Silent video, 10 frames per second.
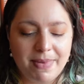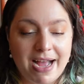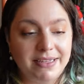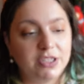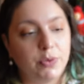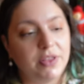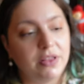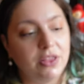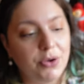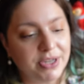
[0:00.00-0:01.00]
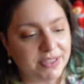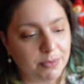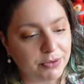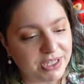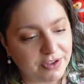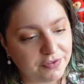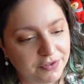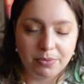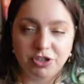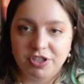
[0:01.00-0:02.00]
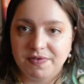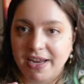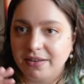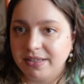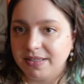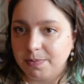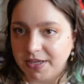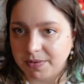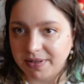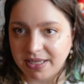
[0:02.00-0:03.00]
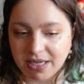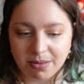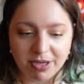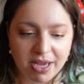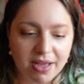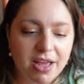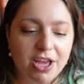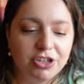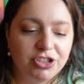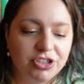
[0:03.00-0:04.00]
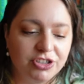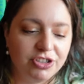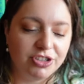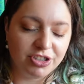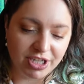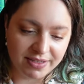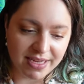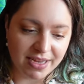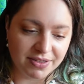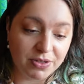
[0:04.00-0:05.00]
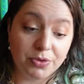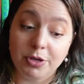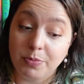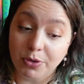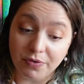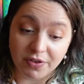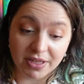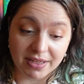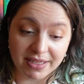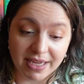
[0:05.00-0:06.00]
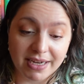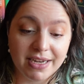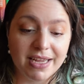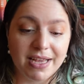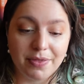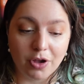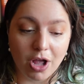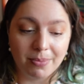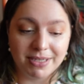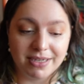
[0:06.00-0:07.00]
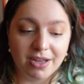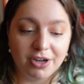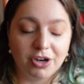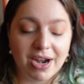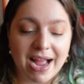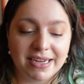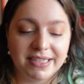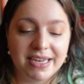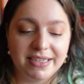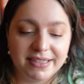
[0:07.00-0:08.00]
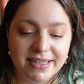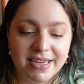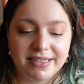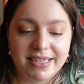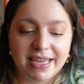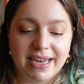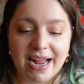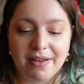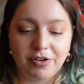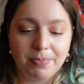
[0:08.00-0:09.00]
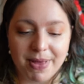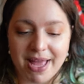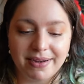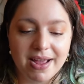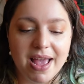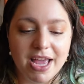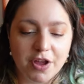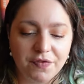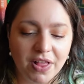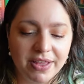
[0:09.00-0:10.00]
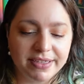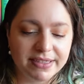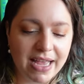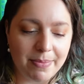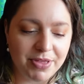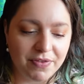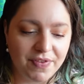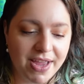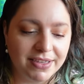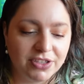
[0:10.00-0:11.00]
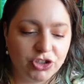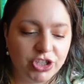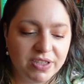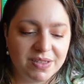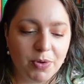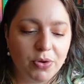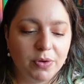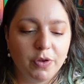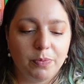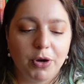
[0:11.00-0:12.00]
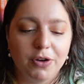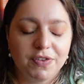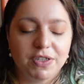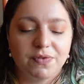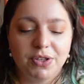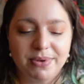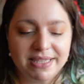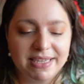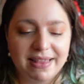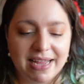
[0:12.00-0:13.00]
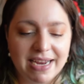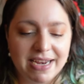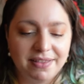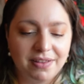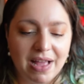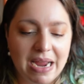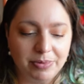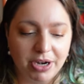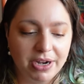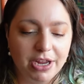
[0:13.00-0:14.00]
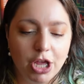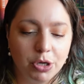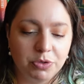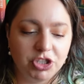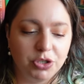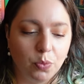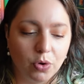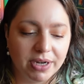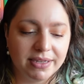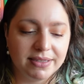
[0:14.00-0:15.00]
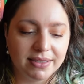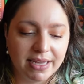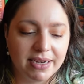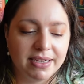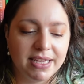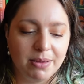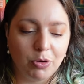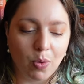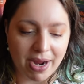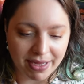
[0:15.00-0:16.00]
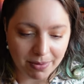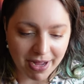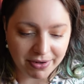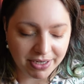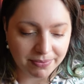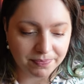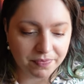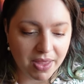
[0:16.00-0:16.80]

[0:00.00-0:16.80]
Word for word: mask with a lotus motif. When she finally speaks with Nehemia, she says, you look beautiful, Lillian, in the common tongue, her accent as thick as it had ever been. It felt like a slap in the face. She'd spoken with perfect fluency that night in the library. Was she warning Celaena to keep quiet about it?